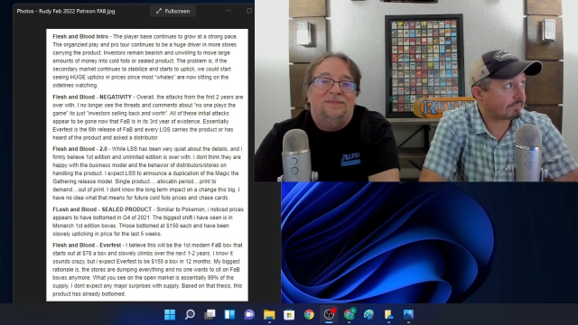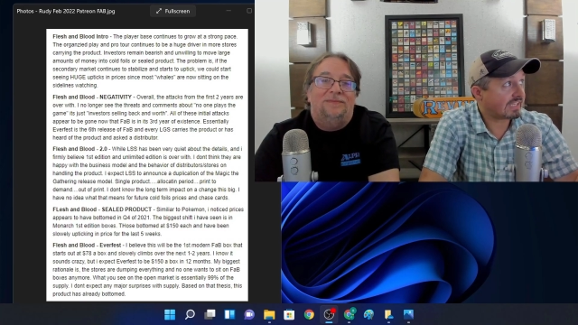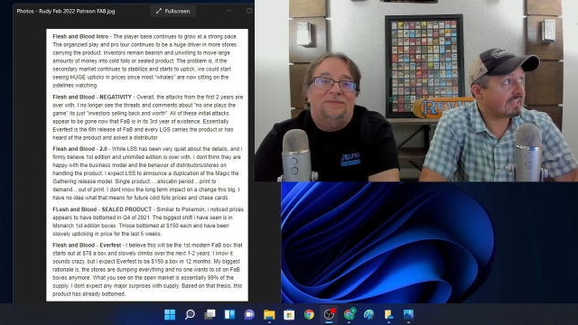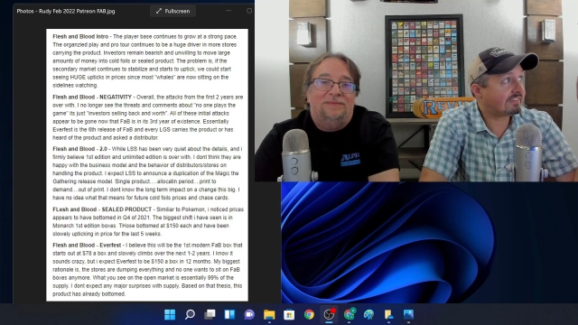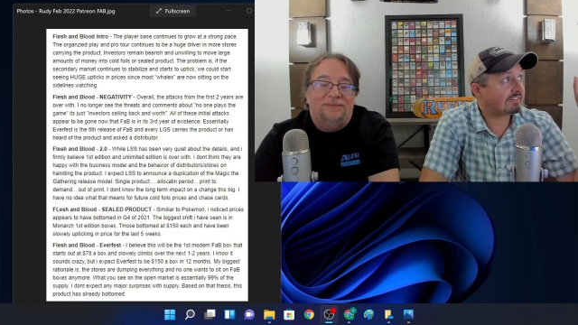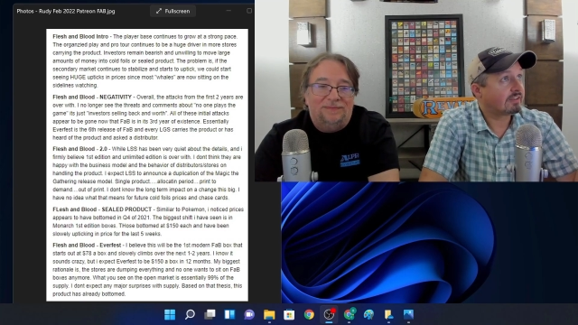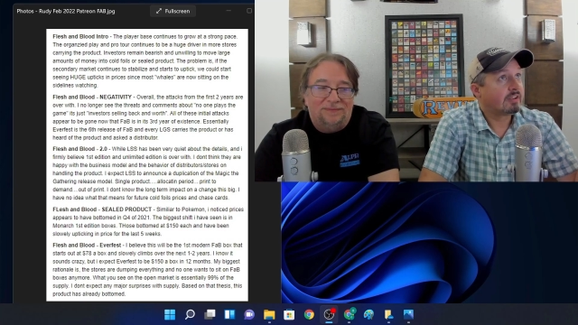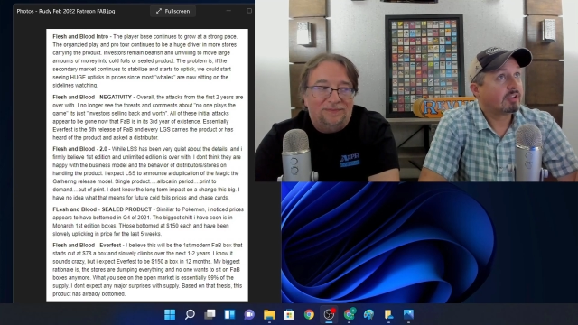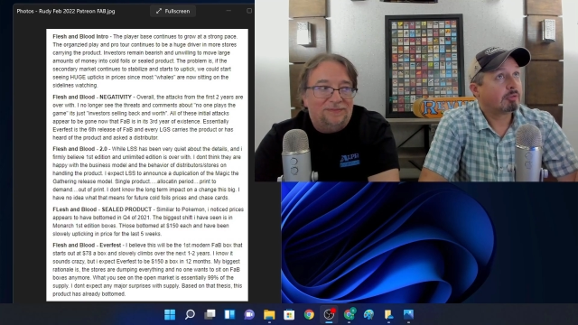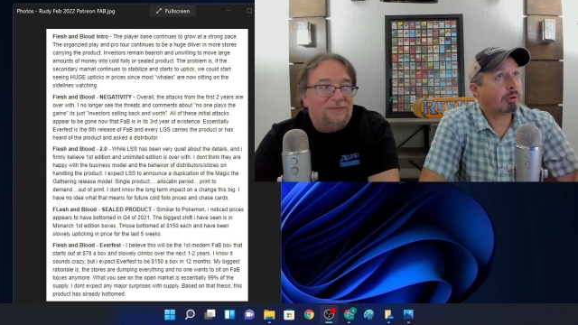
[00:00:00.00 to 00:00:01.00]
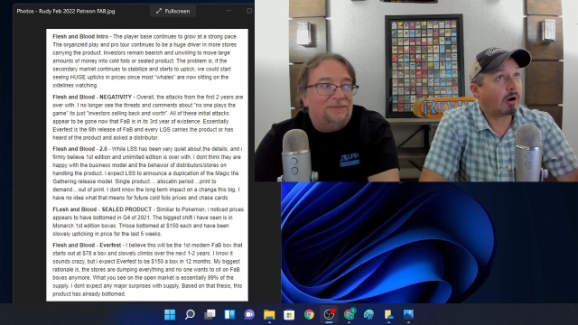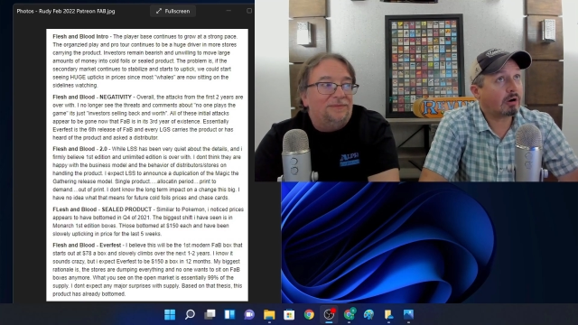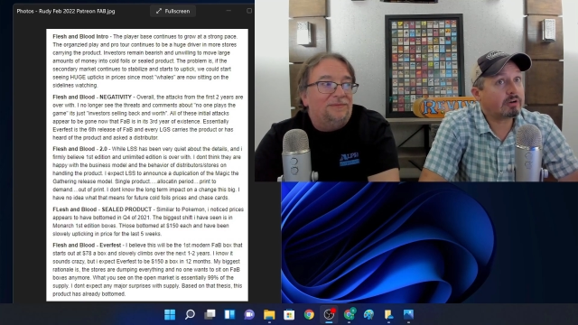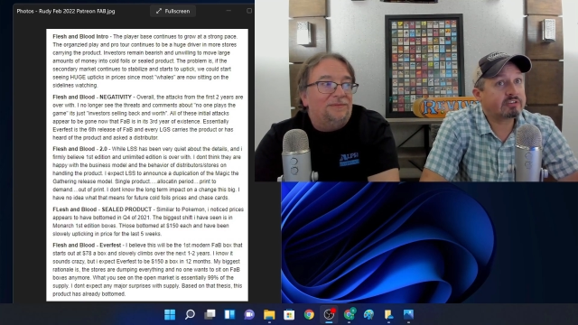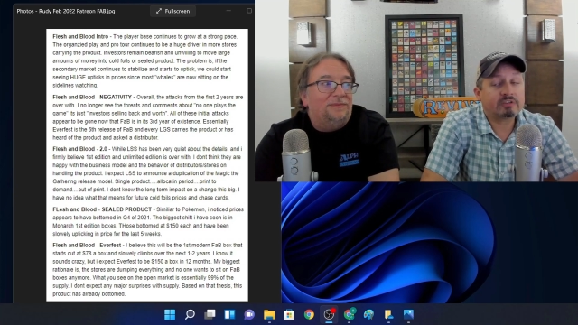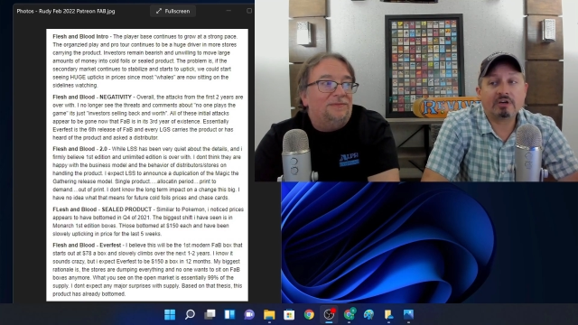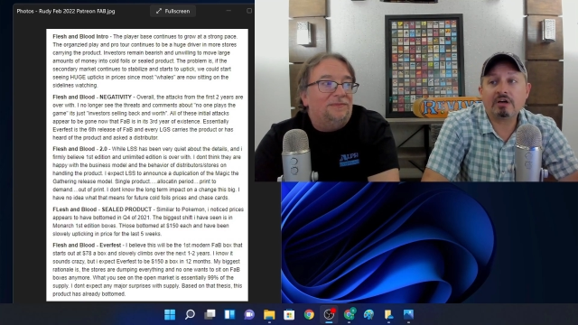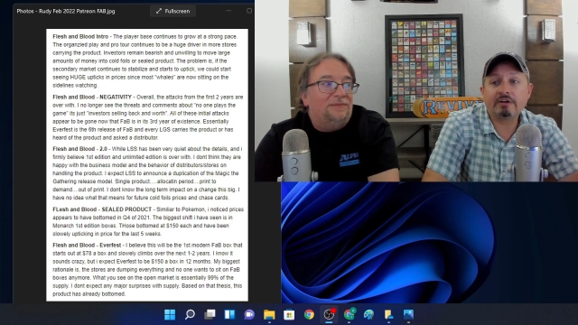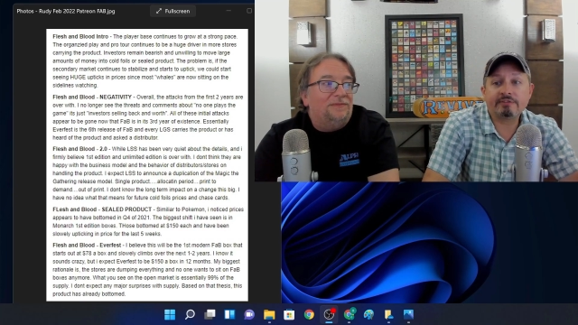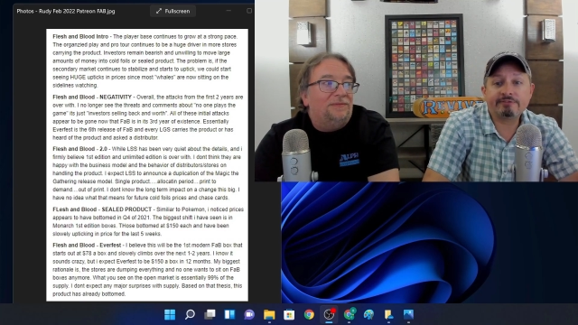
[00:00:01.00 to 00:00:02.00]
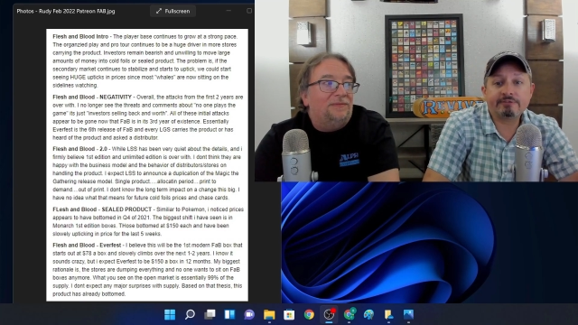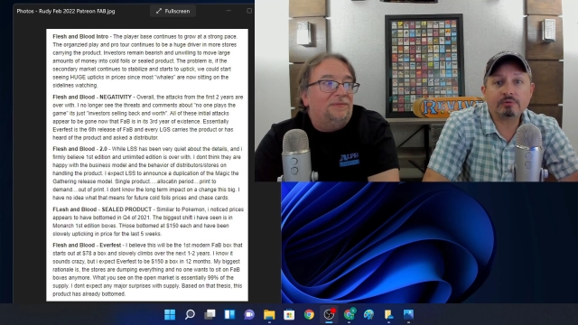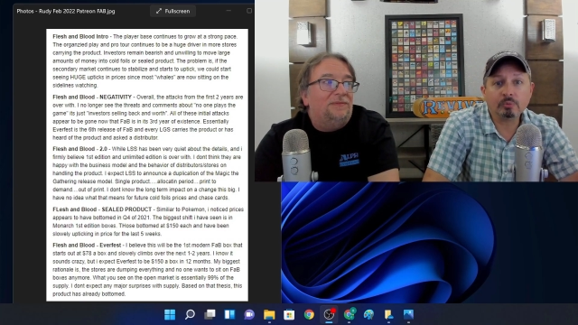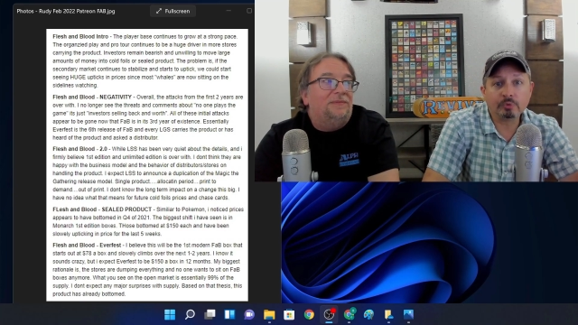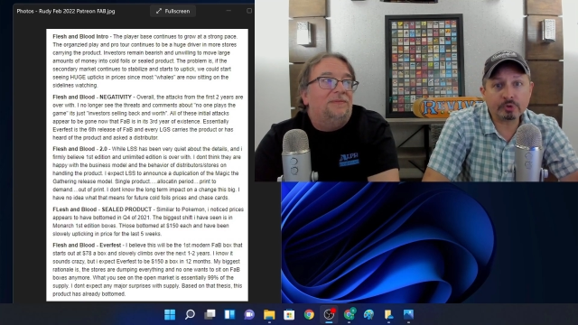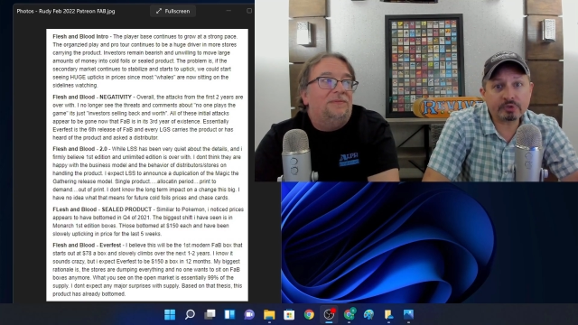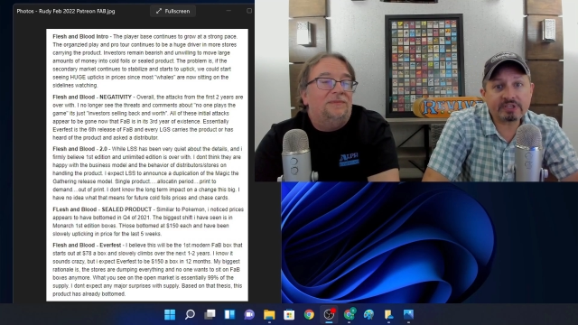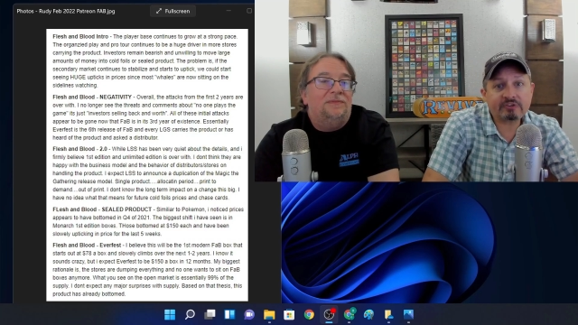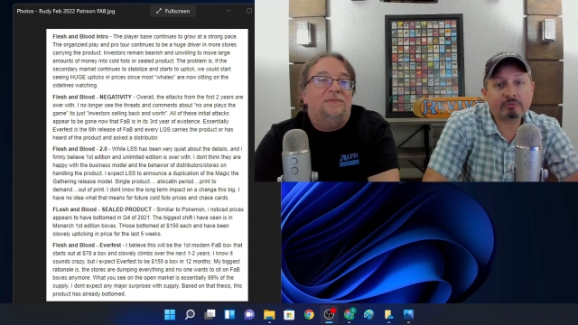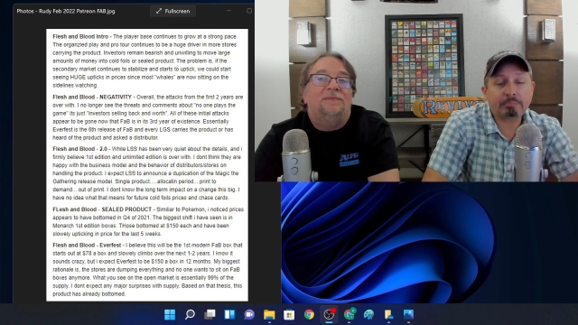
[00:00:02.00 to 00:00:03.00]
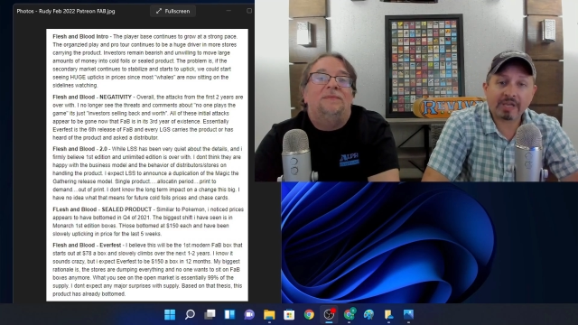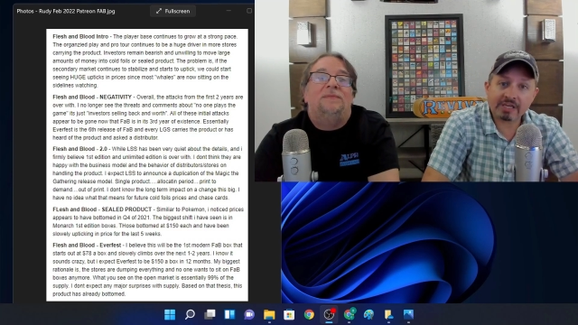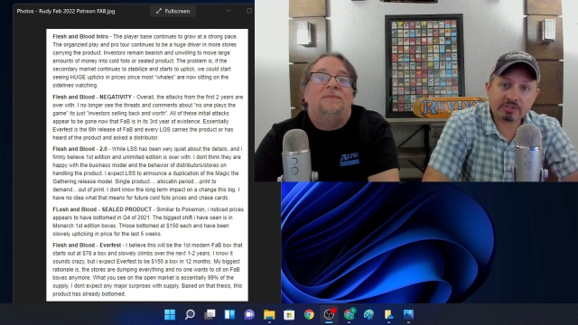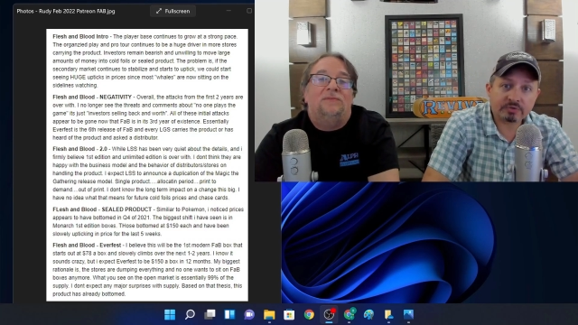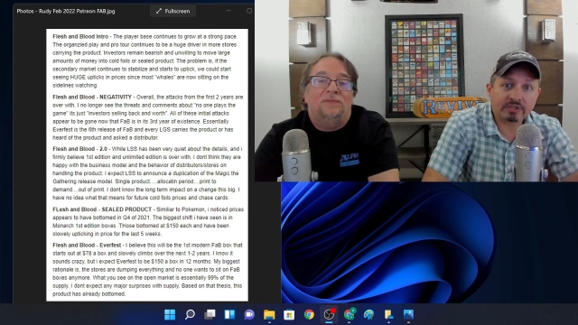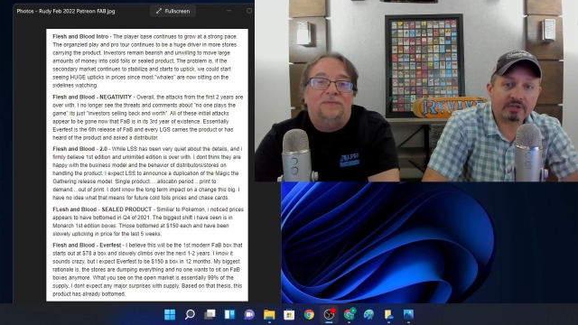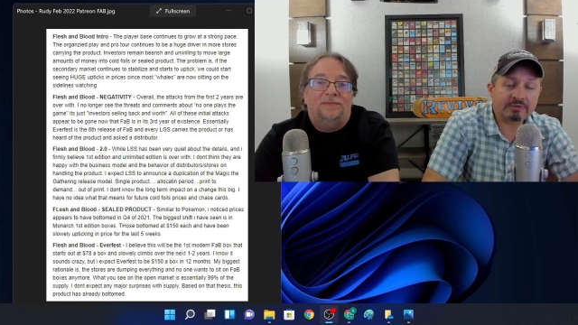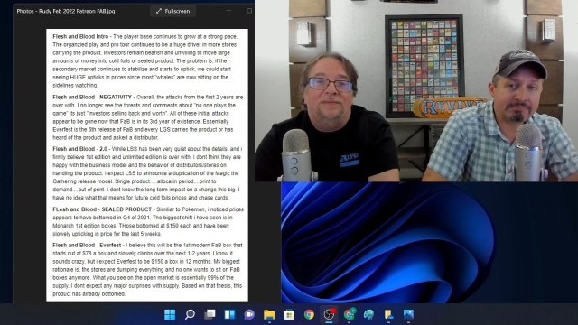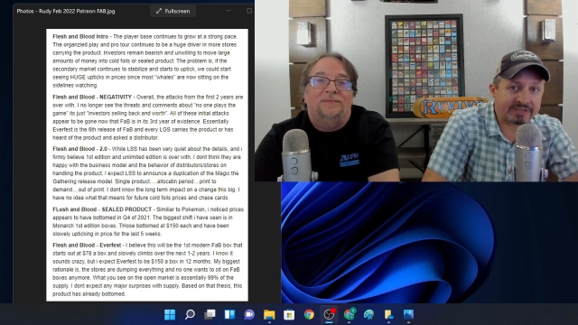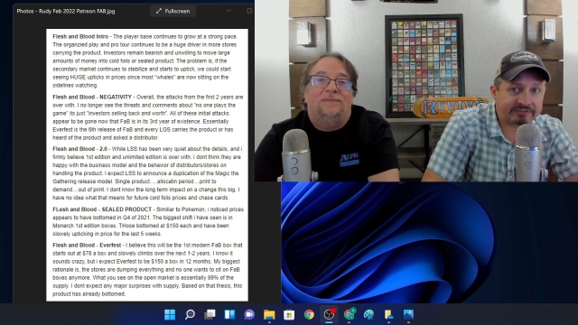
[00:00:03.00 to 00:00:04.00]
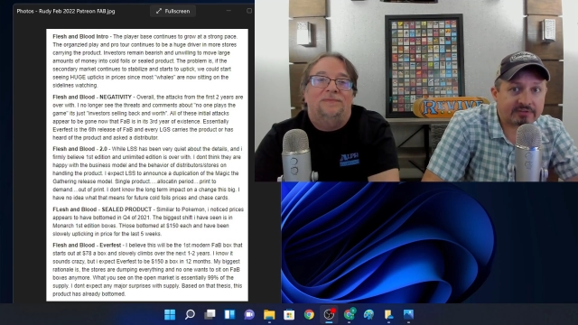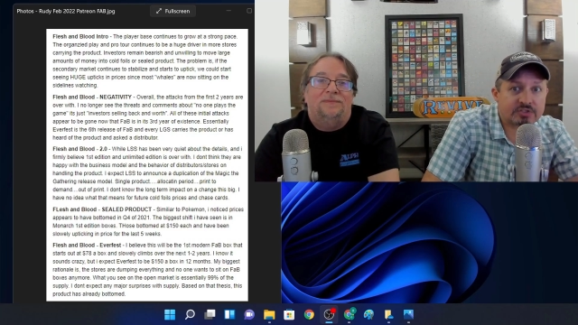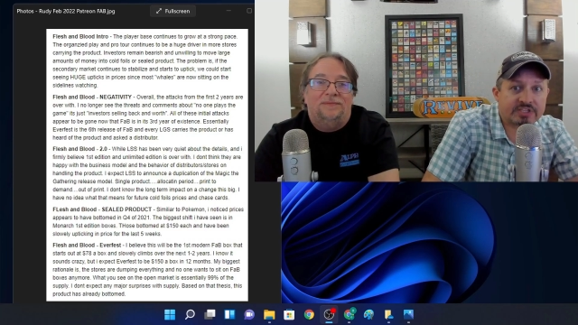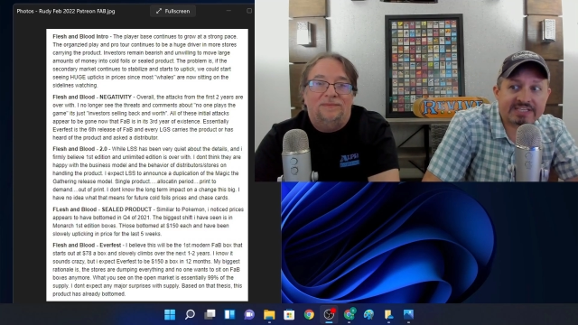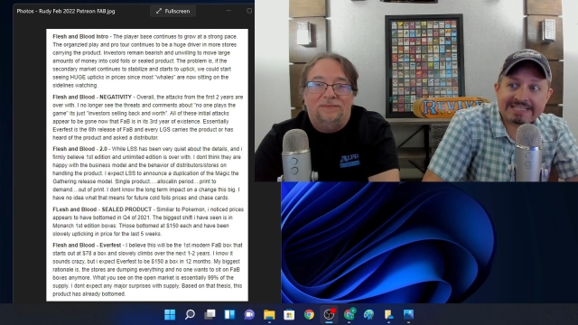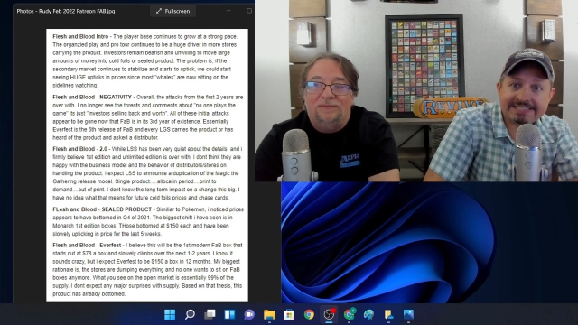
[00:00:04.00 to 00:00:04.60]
Speaker 1: it's part of Rudy's Patreon message that he